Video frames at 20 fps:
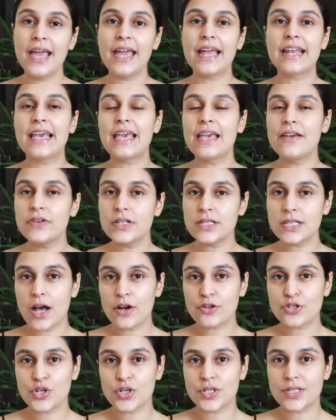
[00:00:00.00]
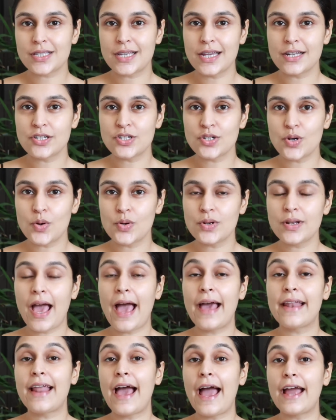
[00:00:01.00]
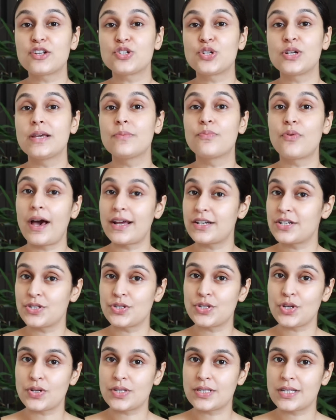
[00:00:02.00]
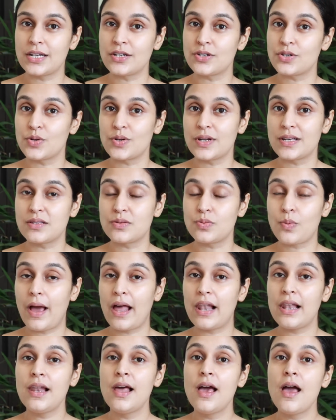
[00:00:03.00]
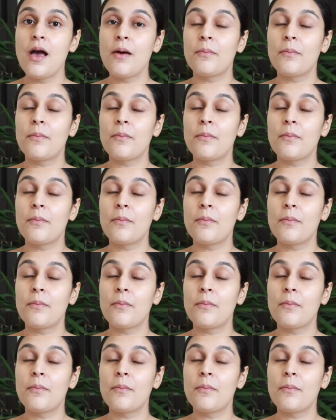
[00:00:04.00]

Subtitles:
It evens out your skin tone and actually brightens your skin tone as well.